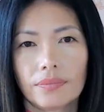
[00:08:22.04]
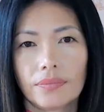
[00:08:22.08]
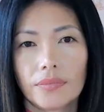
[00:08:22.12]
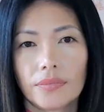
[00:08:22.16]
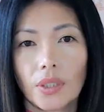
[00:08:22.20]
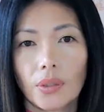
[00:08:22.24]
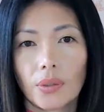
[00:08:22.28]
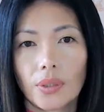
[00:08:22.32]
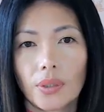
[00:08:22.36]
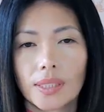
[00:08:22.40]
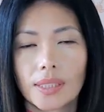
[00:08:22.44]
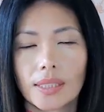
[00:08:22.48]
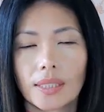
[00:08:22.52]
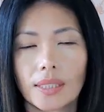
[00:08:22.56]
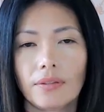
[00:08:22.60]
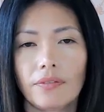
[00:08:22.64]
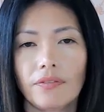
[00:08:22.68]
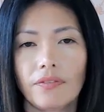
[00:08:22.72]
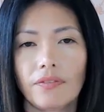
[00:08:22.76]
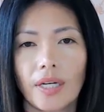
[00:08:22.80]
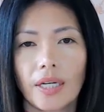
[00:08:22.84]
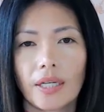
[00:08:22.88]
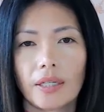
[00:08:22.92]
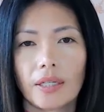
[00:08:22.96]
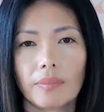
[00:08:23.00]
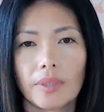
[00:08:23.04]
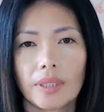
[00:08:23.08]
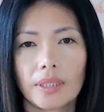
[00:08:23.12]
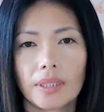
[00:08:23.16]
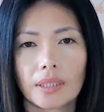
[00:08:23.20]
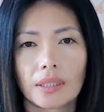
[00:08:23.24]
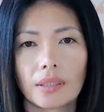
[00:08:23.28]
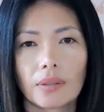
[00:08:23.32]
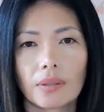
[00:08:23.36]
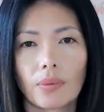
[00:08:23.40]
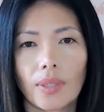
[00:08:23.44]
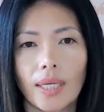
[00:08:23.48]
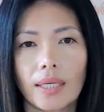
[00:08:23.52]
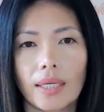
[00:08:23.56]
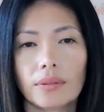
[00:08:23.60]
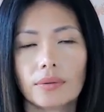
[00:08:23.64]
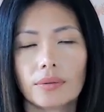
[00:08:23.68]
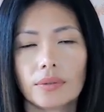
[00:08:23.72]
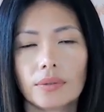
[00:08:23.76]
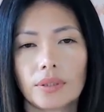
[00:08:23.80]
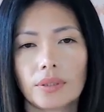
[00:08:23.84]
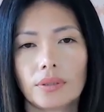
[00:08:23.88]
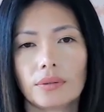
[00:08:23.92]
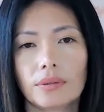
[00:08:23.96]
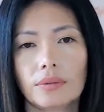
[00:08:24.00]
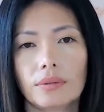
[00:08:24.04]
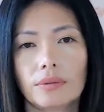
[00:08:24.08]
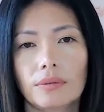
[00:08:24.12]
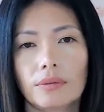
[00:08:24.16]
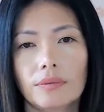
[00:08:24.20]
Notice the environment around you.